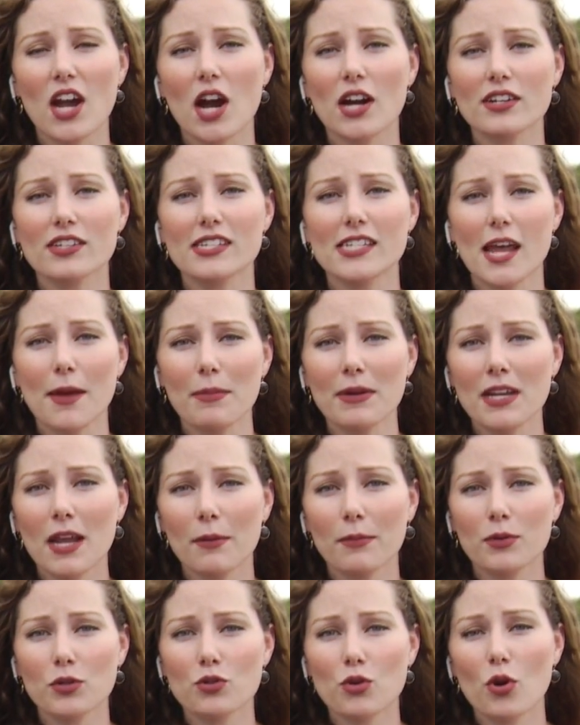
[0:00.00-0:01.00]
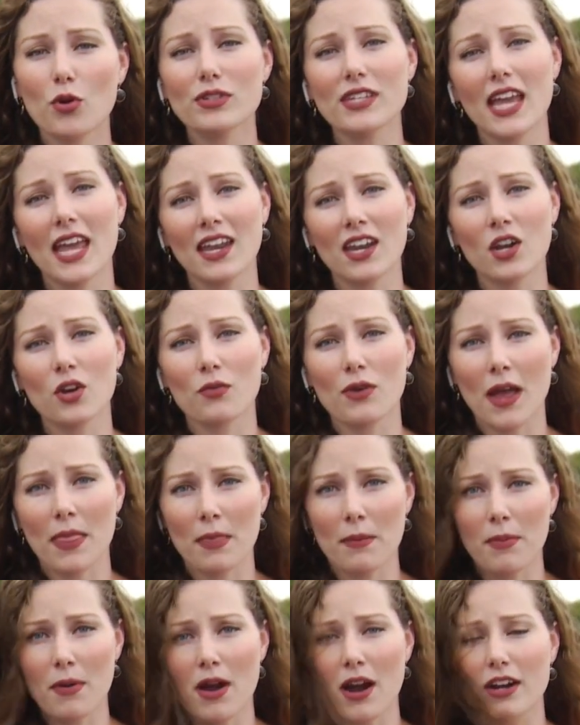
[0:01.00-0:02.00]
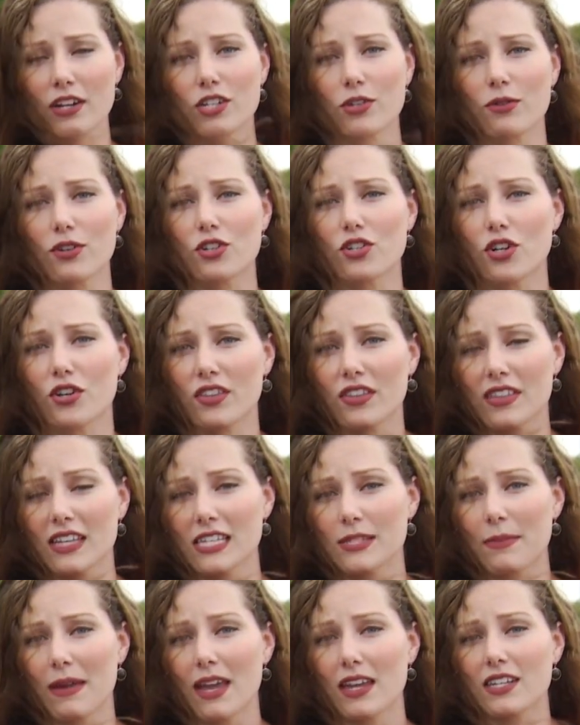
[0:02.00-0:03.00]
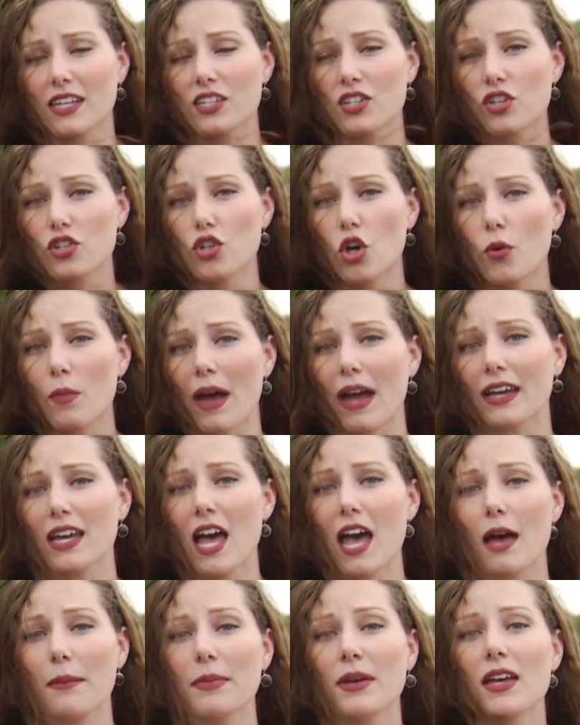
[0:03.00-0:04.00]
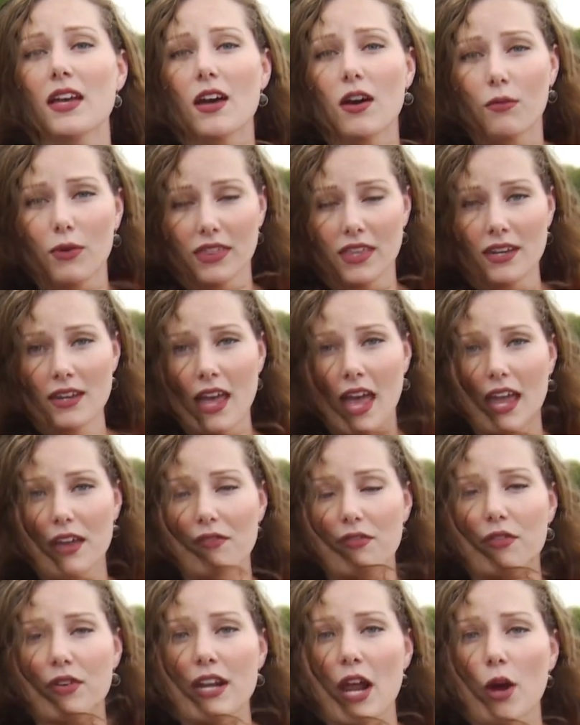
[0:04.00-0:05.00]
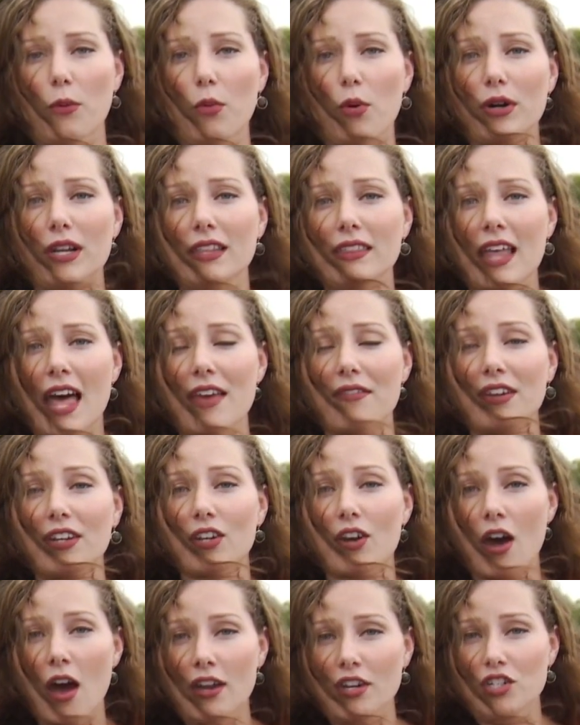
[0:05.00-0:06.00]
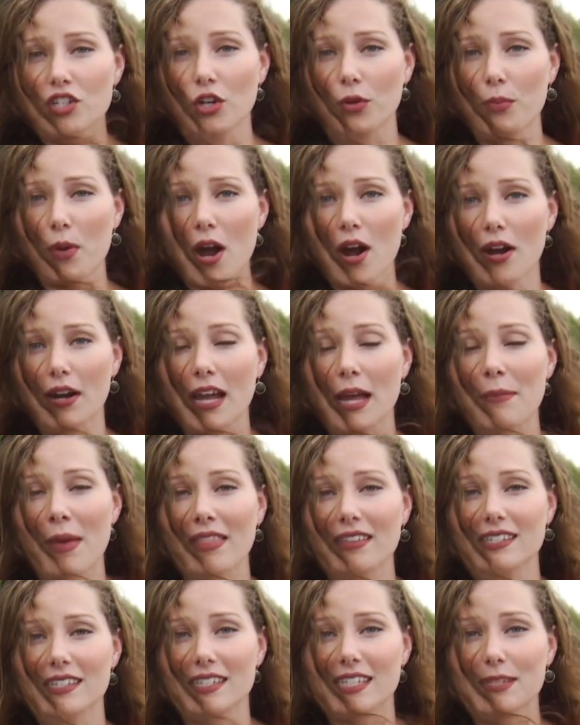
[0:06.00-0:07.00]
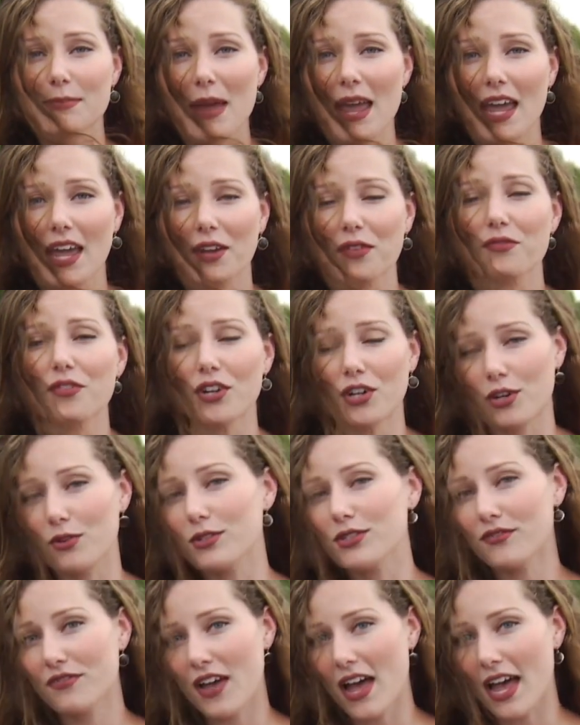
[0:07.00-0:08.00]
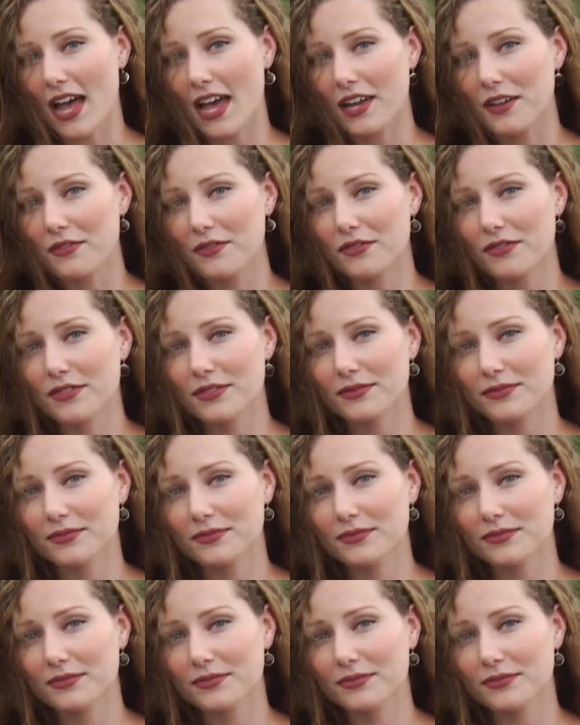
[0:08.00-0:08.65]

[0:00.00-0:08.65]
they are stepping up patrols in and around the park to ensure that this man doesn't show back up with a knife. For now, reporting live in Cottage Hill Park, I'm Allison Span for News 5.